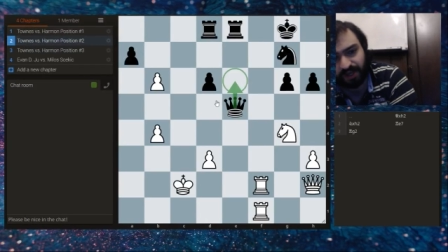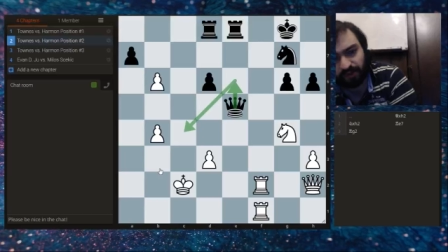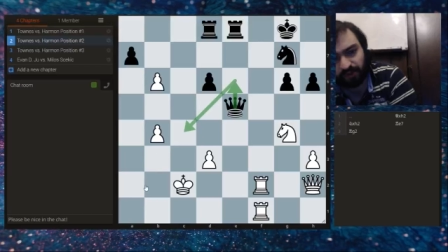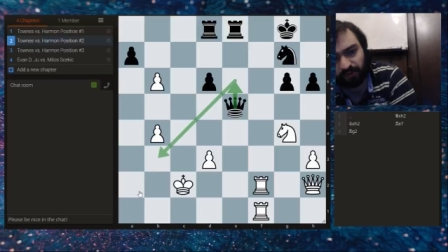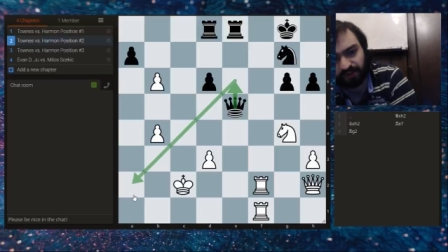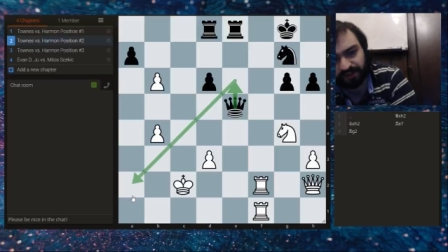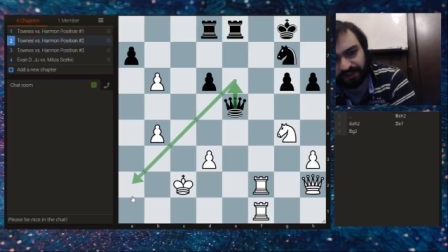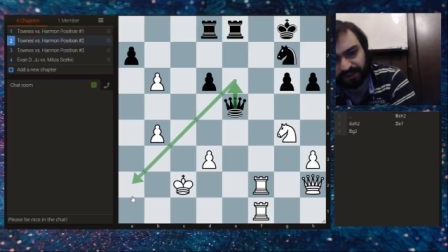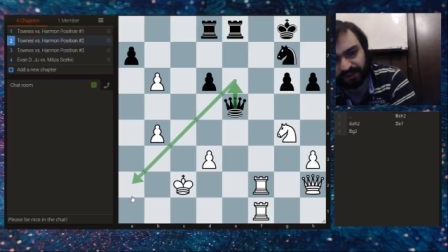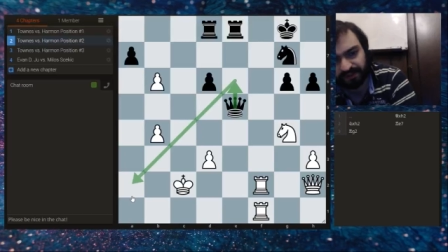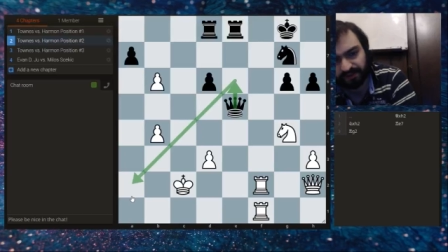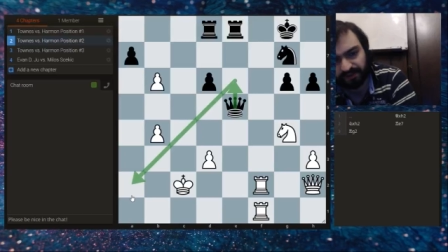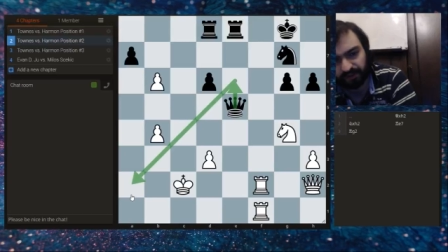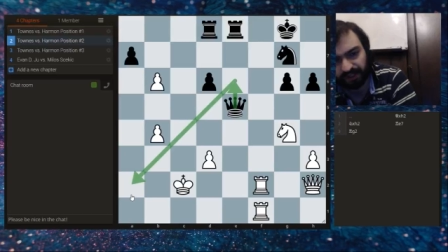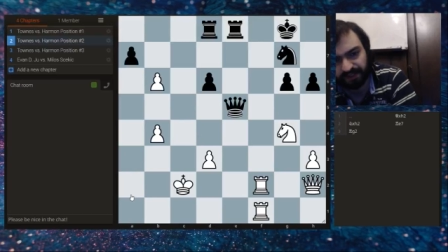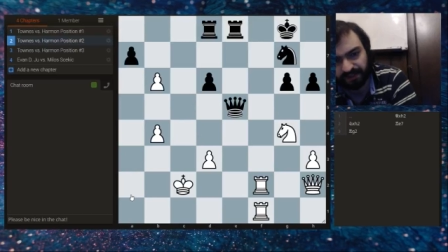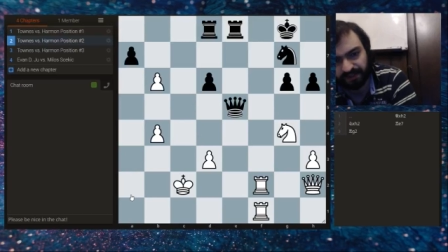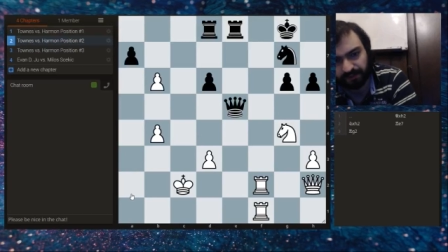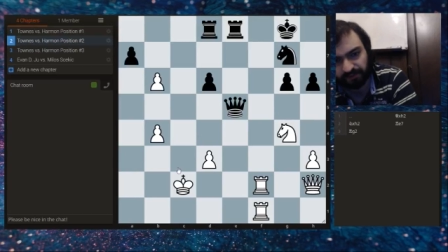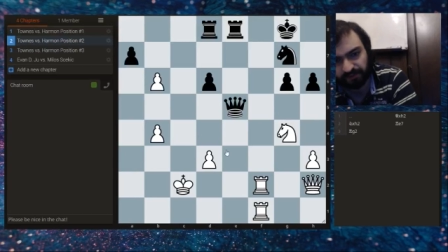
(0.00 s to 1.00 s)
Queen e6 to
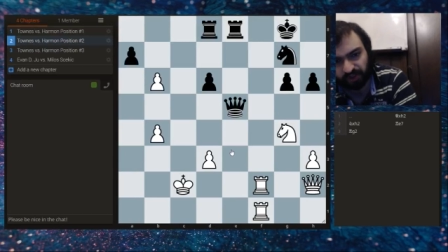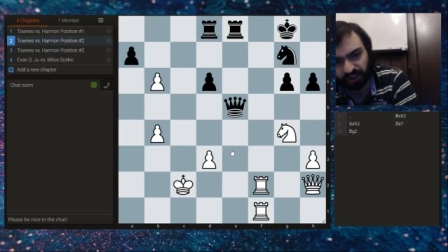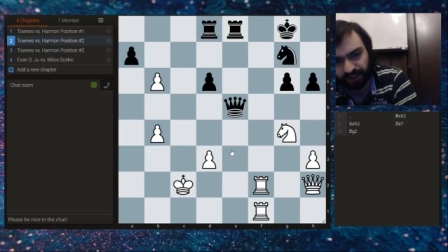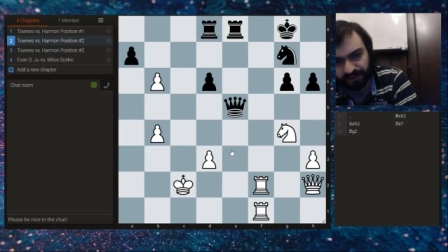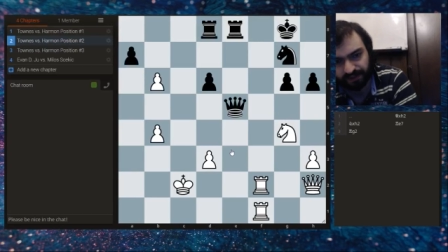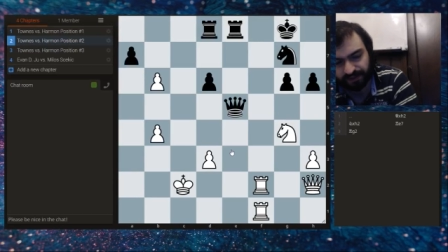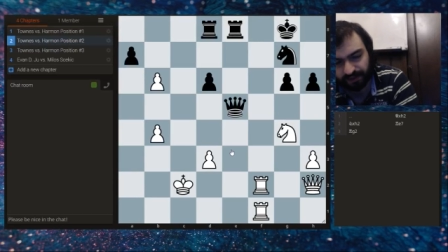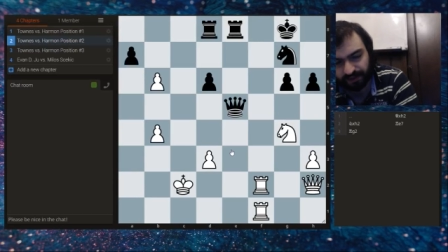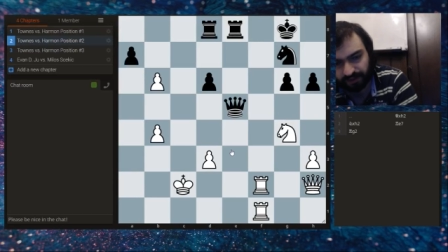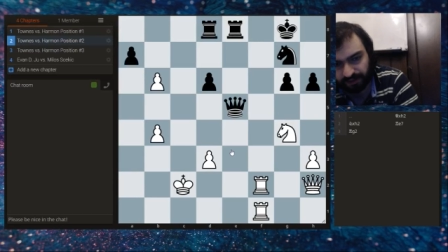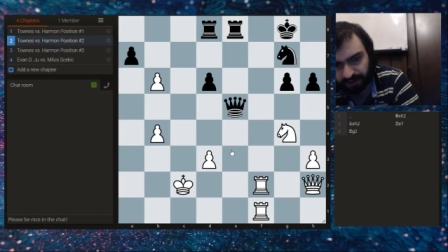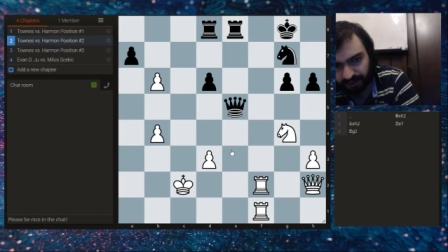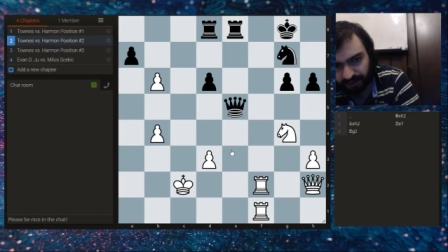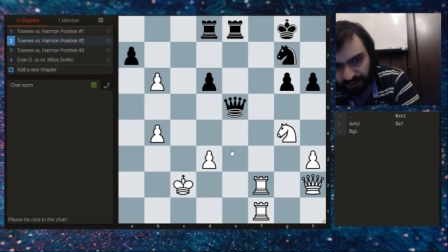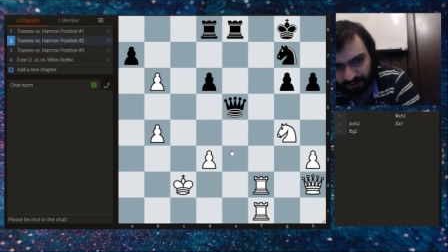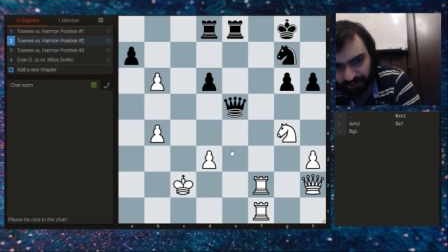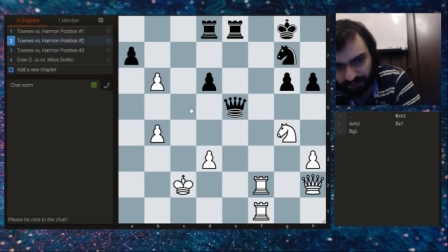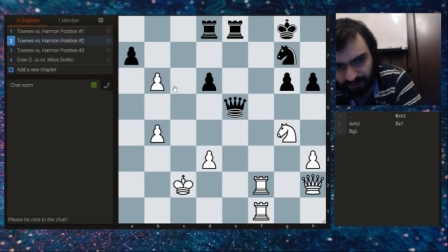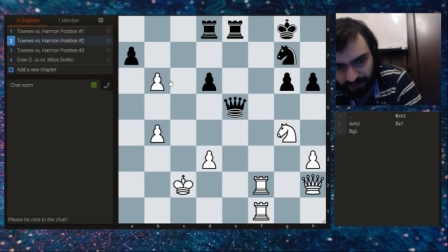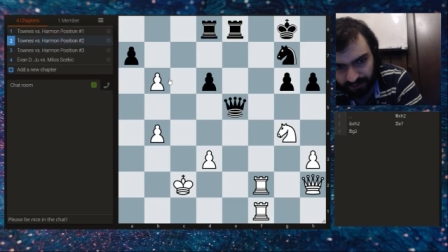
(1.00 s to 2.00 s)
get some checks in
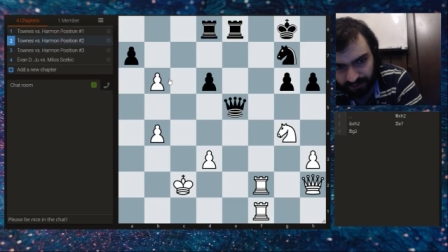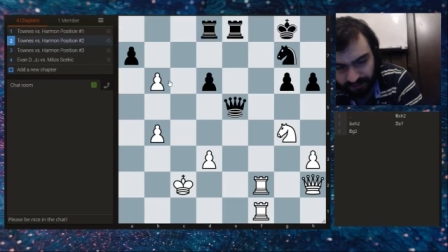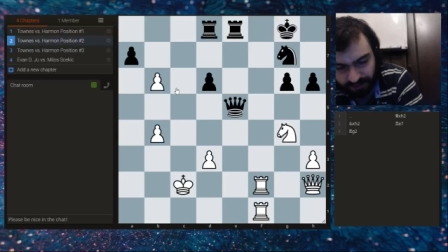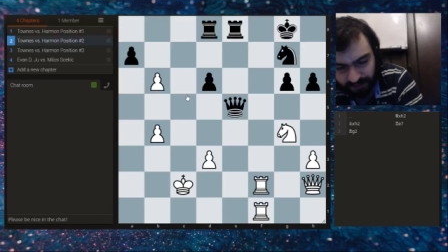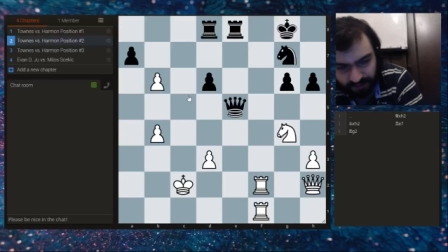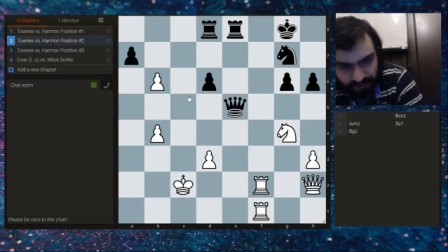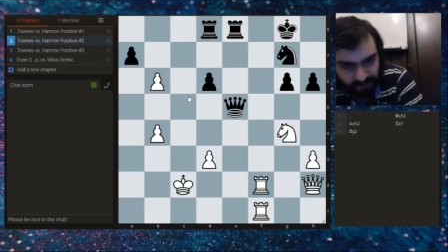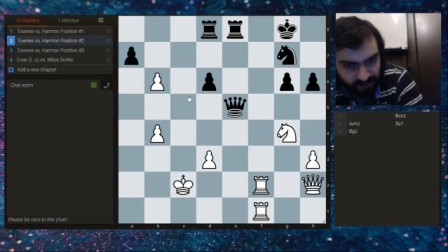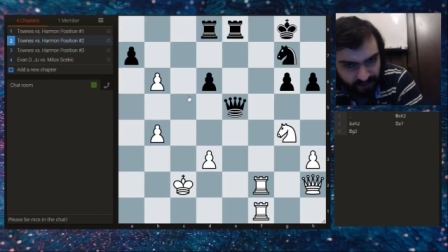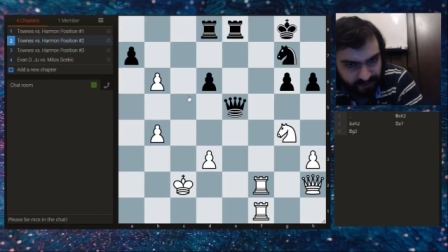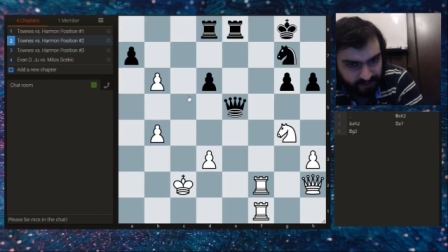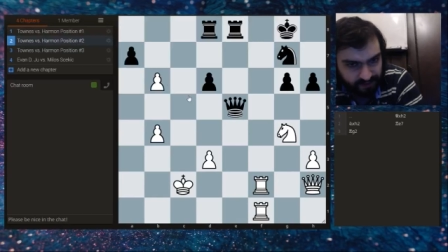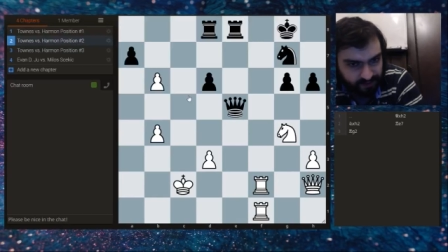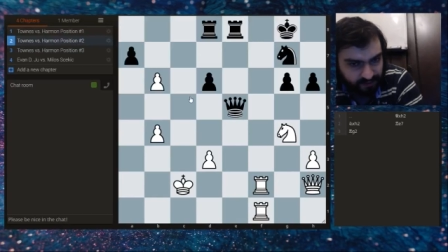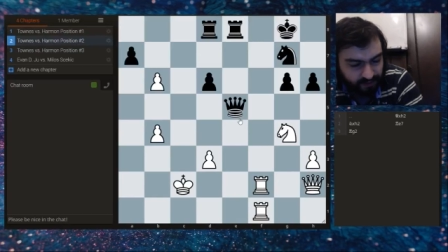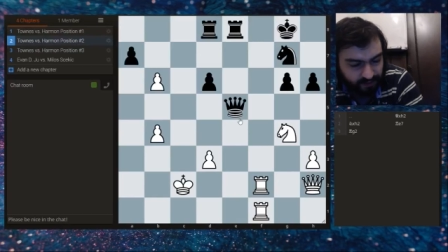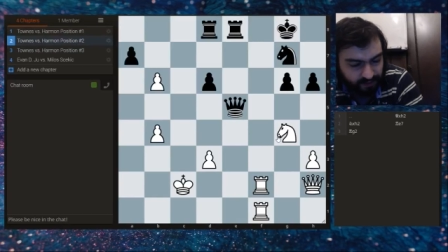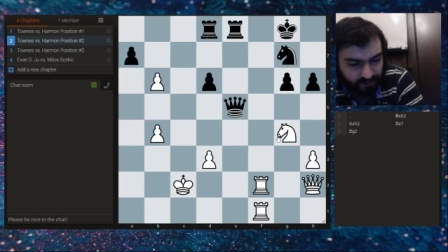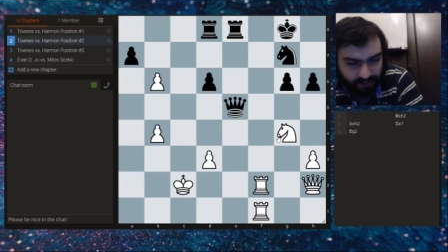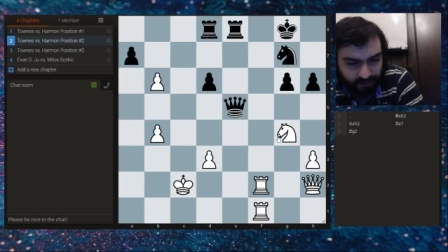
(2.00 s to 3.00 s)
and just
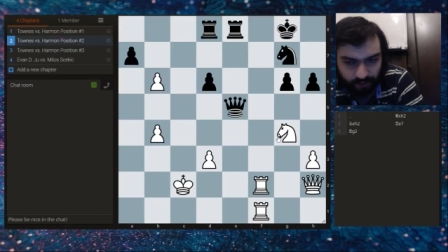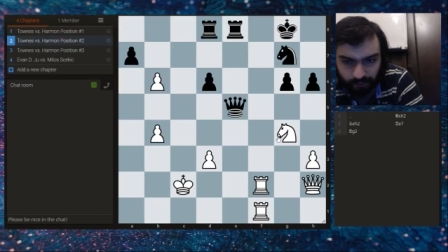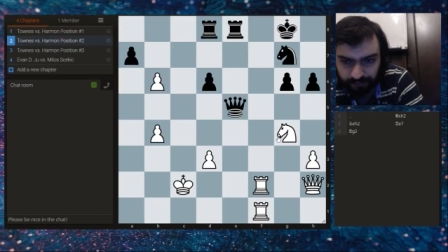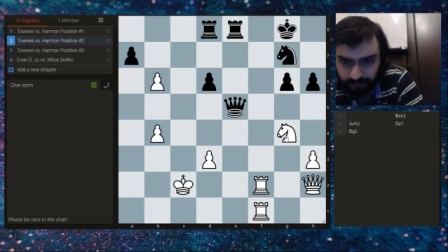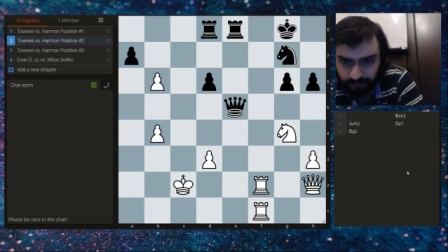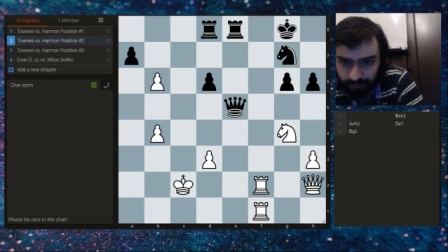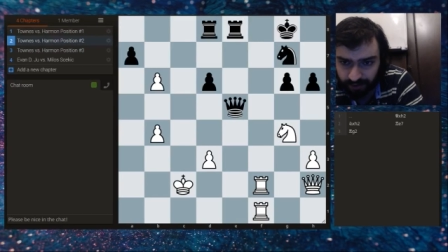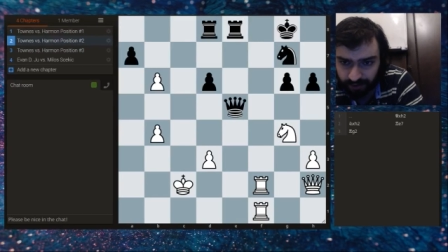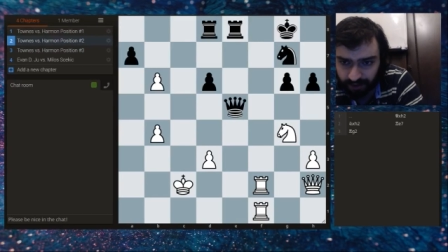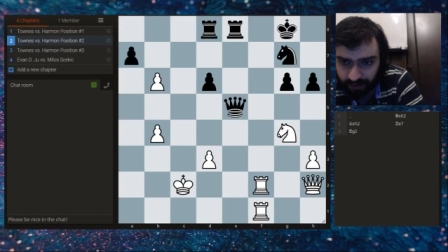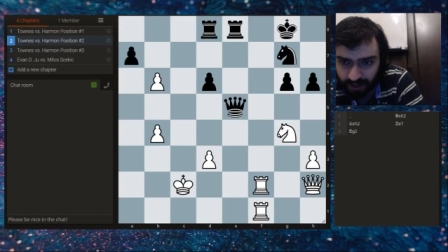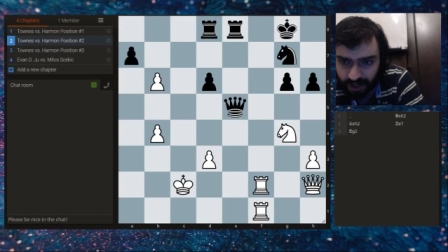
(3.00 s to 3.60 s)
go from there.